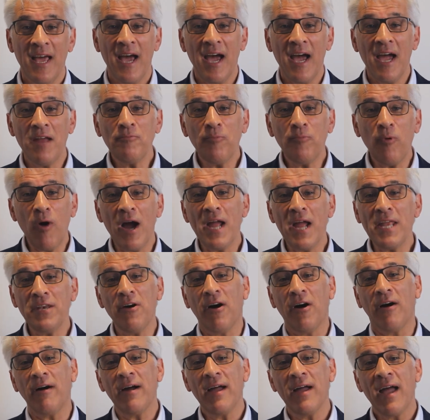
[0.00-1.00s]
And why
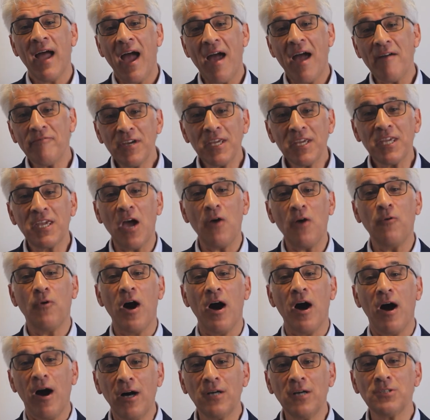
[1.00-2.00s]
not have a
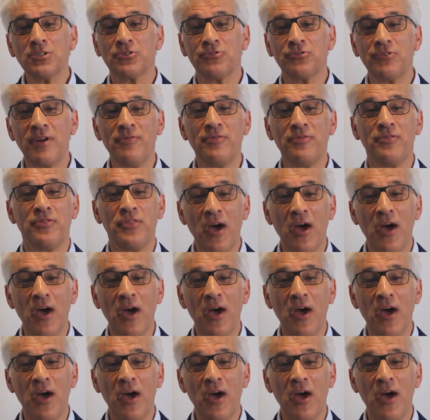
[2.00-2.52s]
go at answering